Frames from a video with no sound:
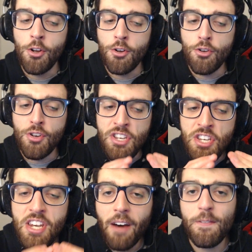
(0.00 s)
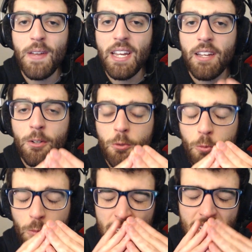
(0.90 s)
nothing
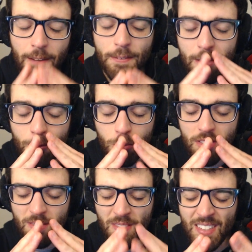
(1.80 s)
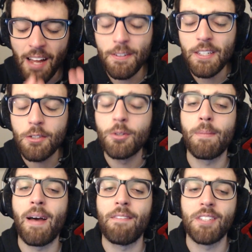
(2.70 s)
good
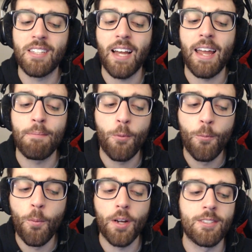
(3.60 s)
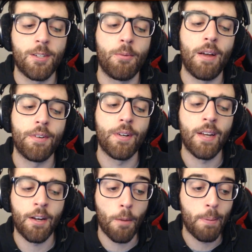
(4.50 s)
about this game whatsoever, and I
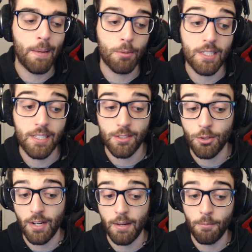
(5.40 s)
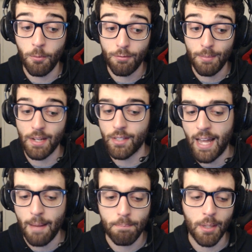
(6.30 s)
know people to disagree with me on
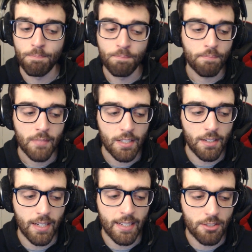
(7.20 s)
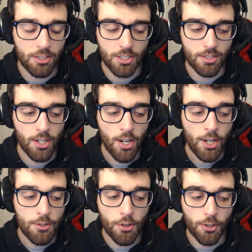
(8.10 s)
that, but yeah, it's just
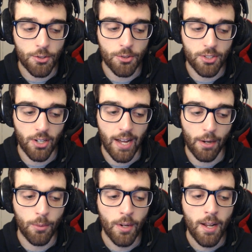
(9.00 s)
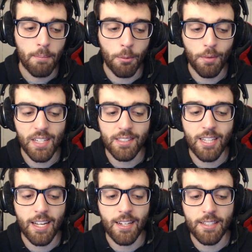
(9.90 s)
not a good title. But with that
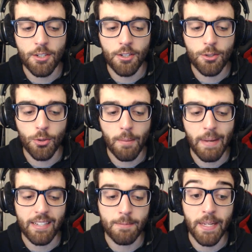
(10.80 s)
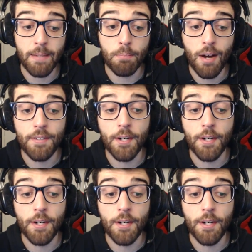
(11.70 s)
said, let's go and talk about its big brother,